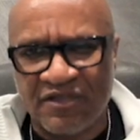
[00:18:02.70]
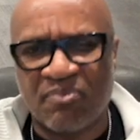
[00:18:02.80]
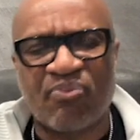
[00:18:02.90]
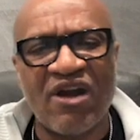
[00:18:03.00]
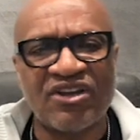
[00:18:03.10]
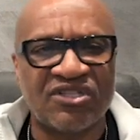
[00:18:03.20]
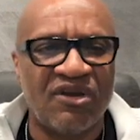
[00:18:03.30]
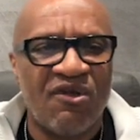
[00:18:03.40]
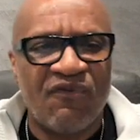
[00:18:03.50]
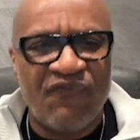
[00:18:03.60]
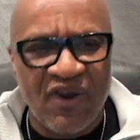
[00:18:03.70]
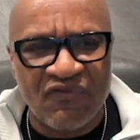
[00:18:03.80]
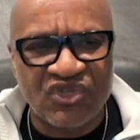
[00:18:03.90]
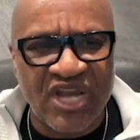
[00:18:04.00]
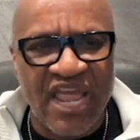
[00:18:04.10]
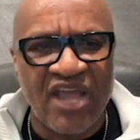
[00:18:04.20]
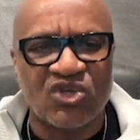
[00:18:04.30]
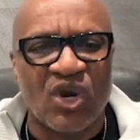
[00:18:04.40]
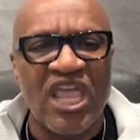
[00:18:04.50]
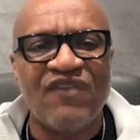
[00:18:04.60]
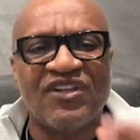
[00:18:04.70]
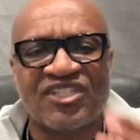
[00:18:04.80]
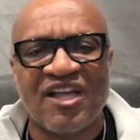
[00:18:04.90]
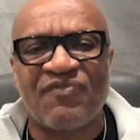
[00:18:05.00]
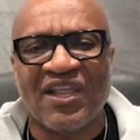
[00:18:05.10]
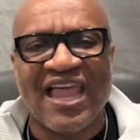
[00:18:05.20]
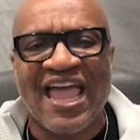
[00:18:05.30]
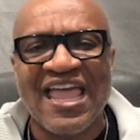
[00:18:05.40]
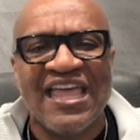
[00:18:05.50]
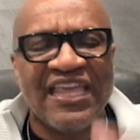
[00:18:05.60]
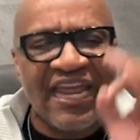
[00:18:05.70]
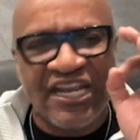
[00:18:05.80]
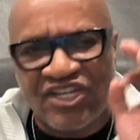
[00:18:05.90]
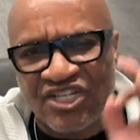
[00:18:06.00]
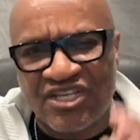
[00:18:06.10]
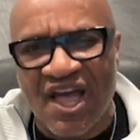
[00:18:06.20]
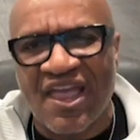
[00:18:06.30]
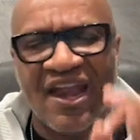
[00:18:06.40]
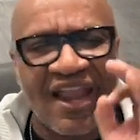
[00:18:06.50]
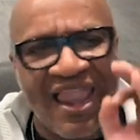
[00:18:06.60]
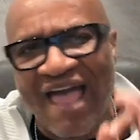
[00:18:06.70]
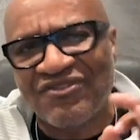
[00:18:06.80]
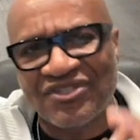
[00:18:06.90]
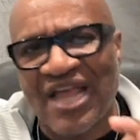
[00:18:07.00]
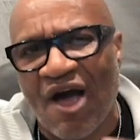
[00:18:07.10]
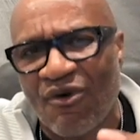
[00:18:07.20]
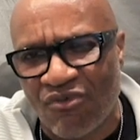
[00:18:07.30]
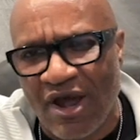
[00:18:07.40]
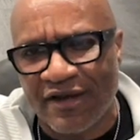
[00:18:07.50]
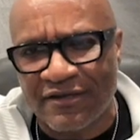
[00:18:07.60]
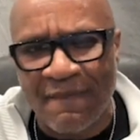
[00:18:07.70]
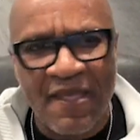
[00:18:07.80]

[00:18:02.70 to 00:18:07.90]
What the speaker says: depression, fear of change, or even something like getting stuck in a lifestyle rut,